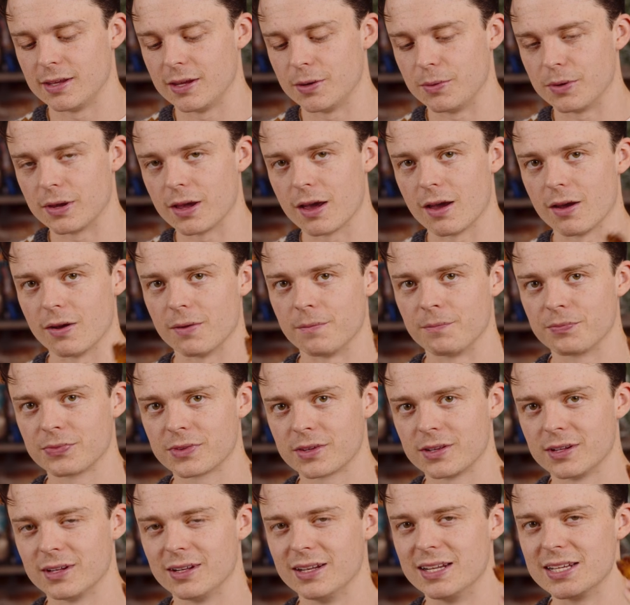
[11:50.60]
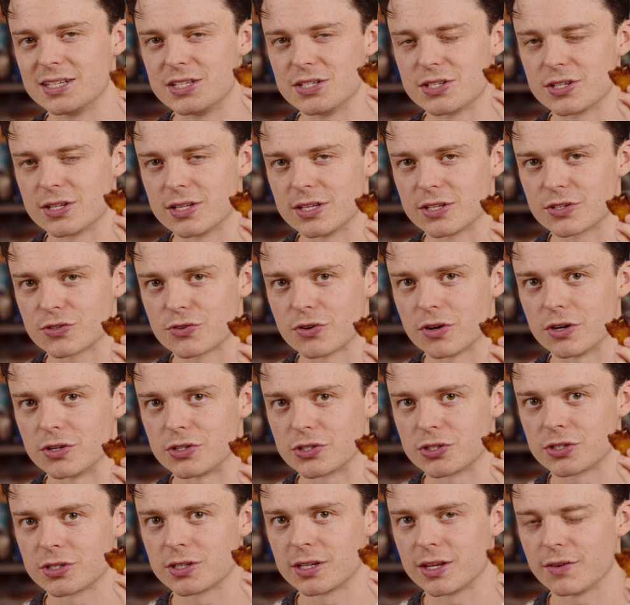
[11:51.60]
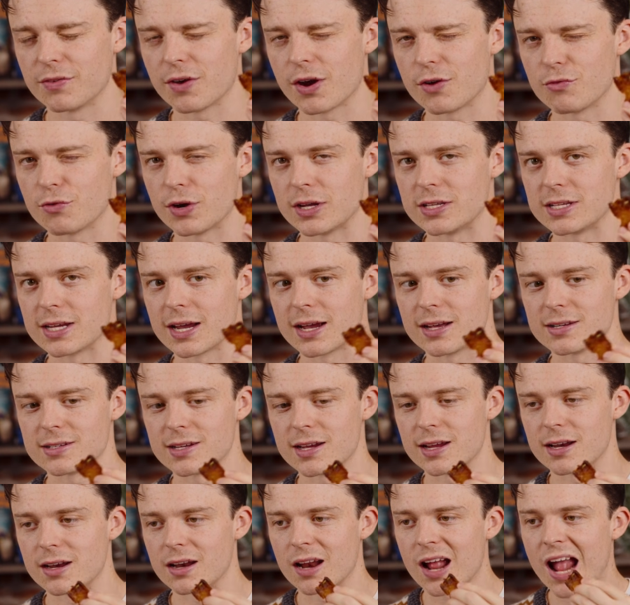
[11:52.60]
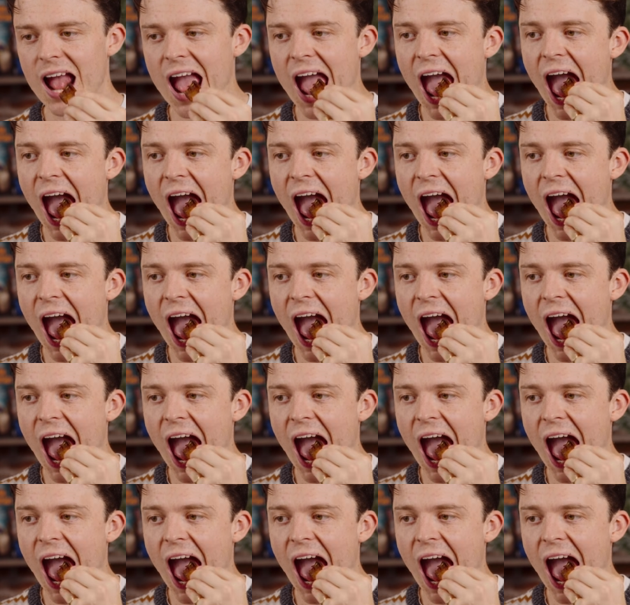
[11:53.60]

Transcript: here we go. Listen to this crunch. Give it a rating out of 10.